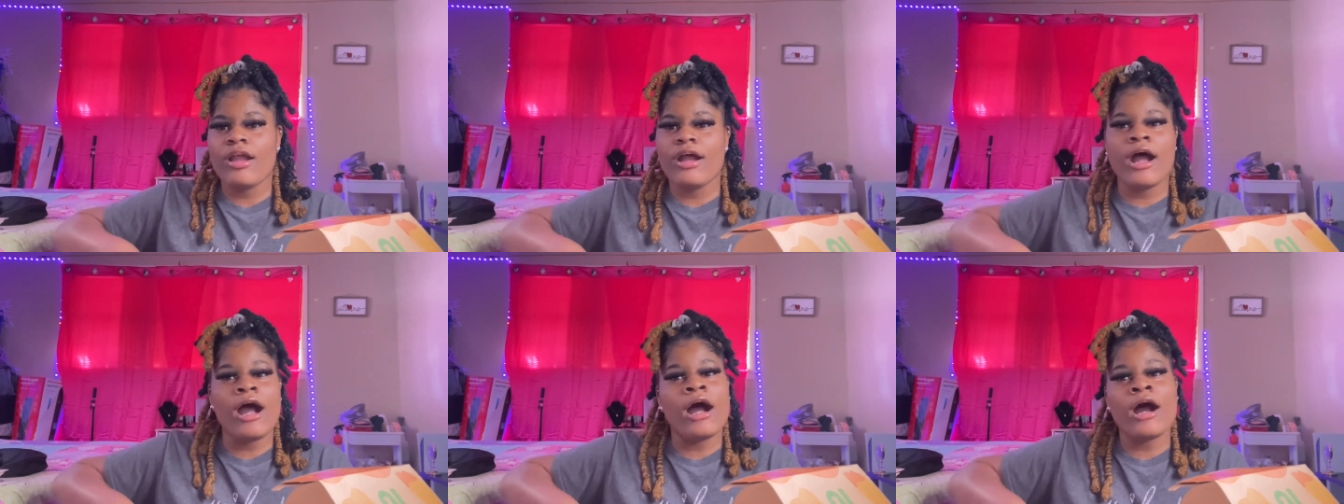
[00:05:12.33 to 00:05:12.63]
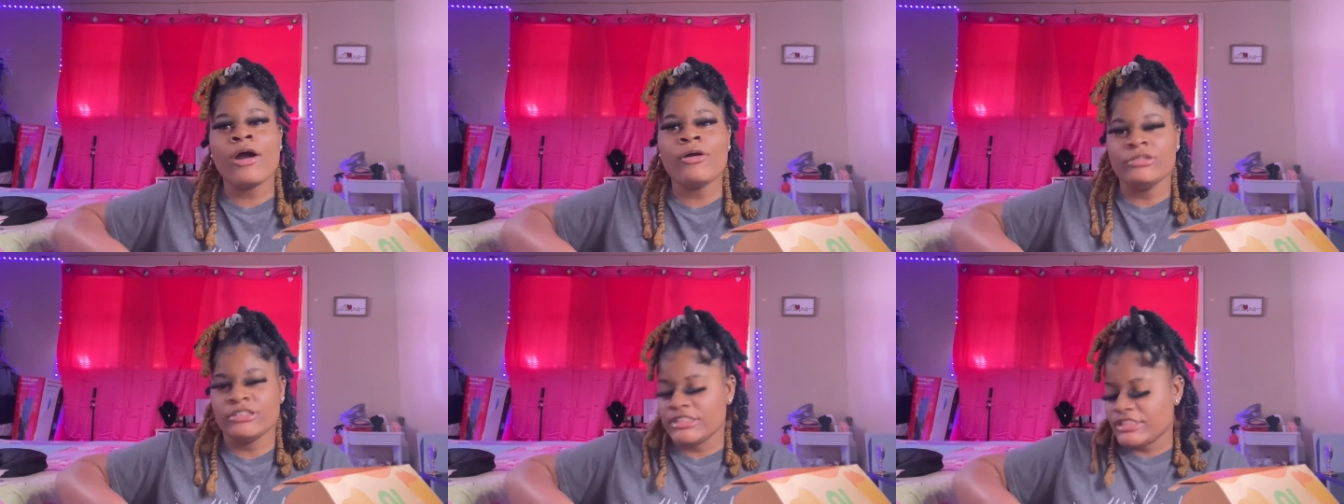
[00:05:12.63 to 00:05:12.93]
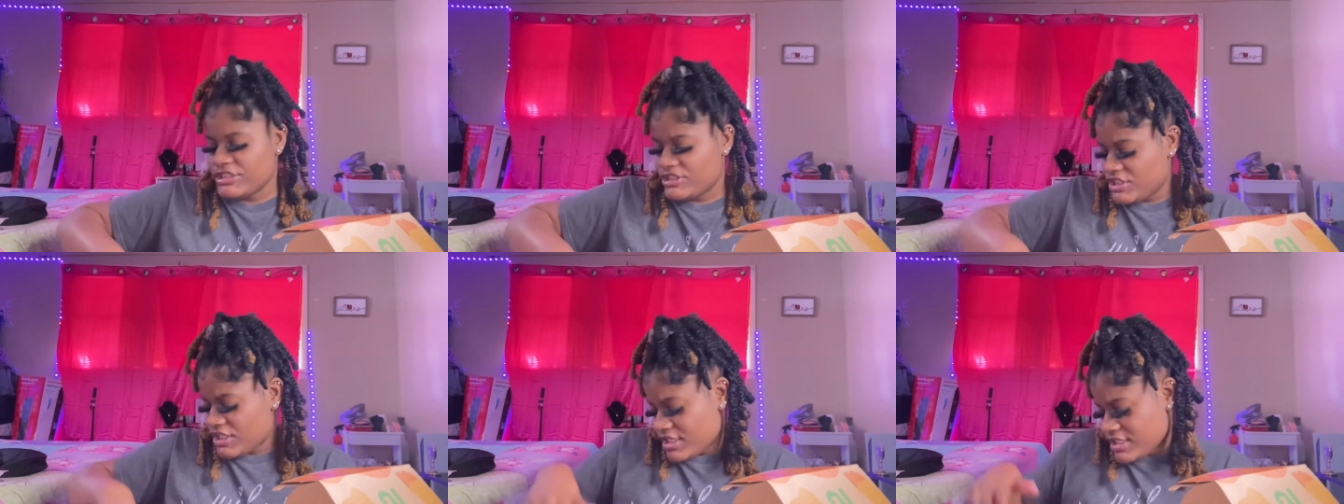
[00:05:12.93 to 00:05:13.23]
I always
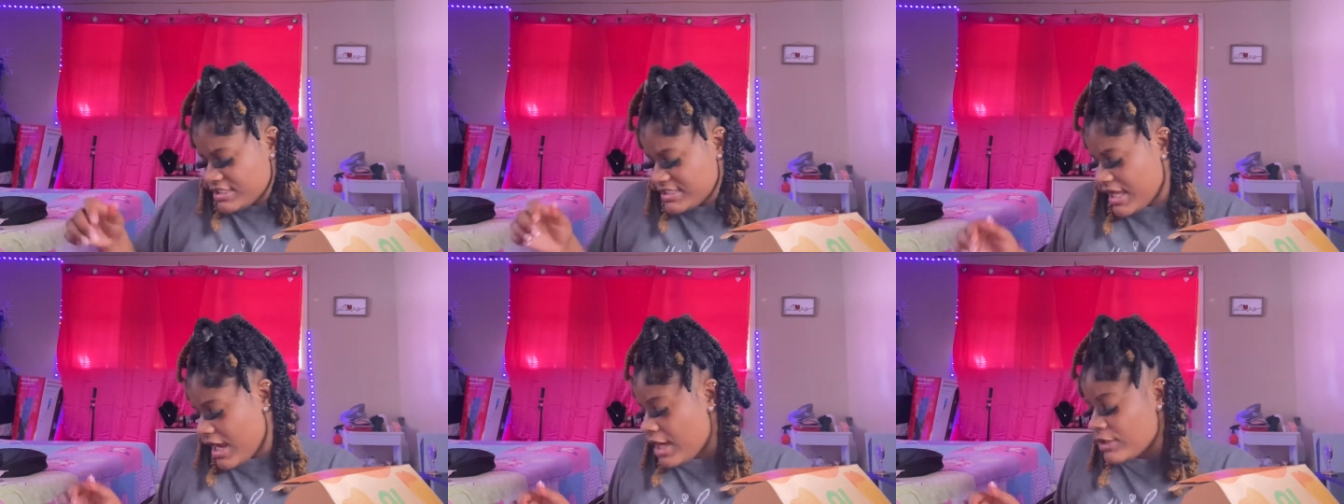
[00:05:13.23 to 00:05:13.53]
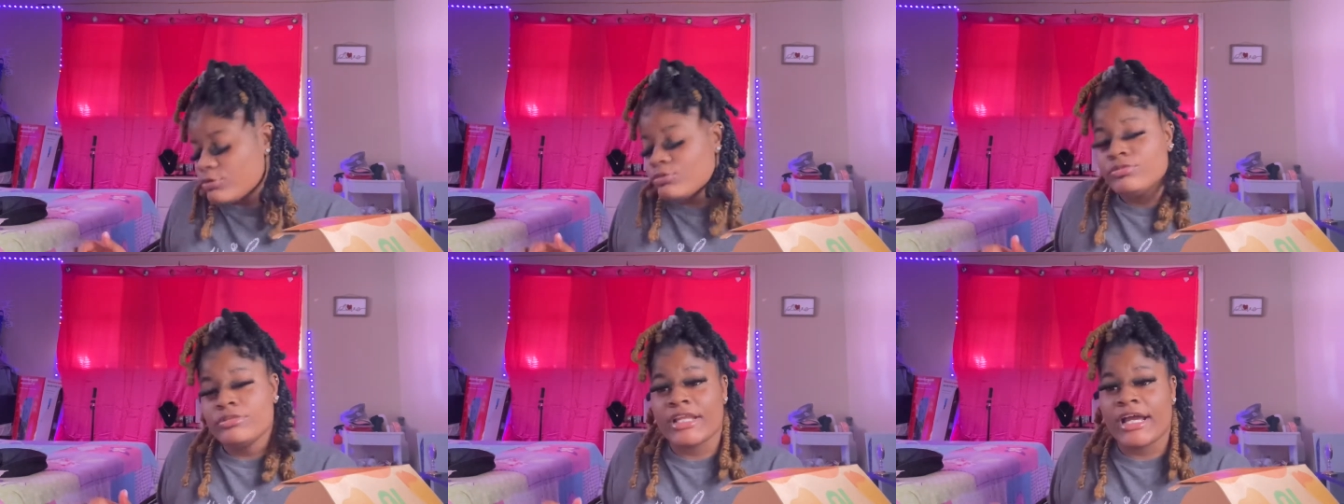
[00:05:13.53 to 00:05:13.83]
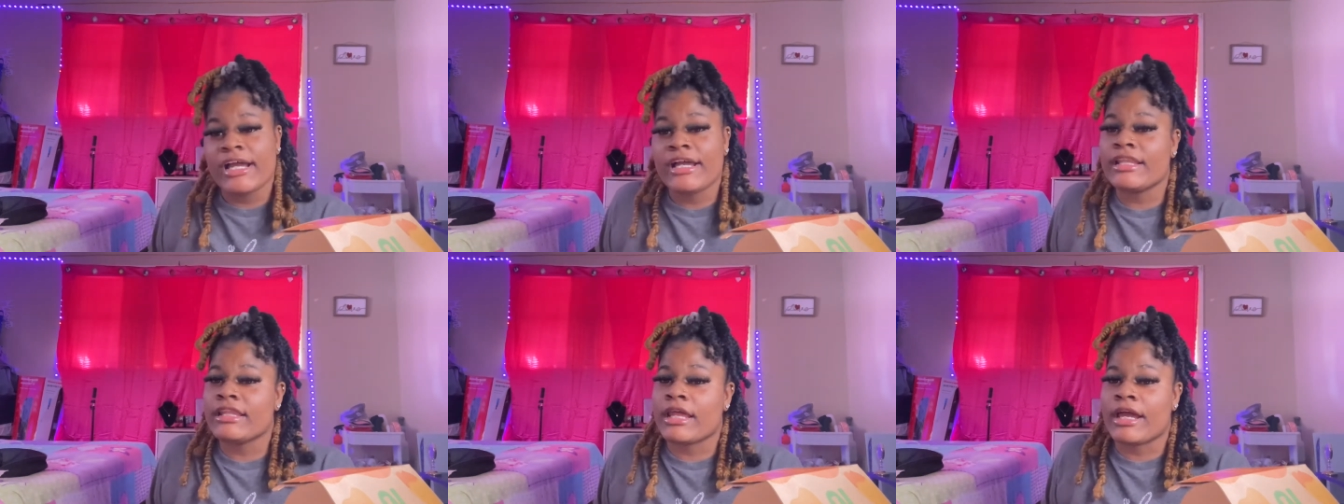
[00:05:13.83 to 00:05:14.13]
get chicken nuggets. I do
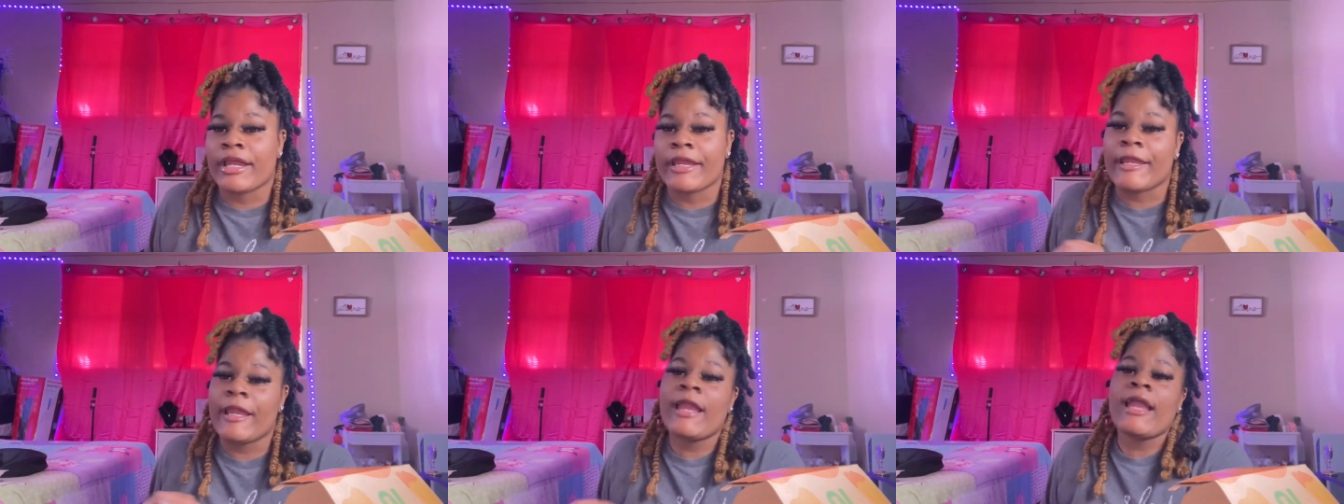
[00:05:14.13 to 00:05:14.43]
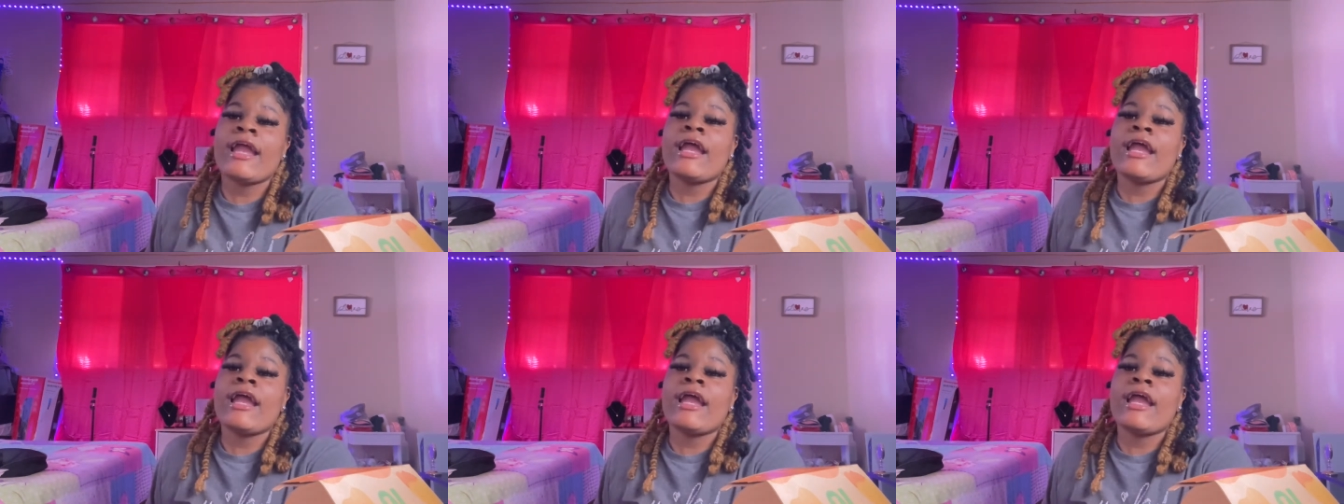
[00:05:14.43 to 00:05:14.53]
not like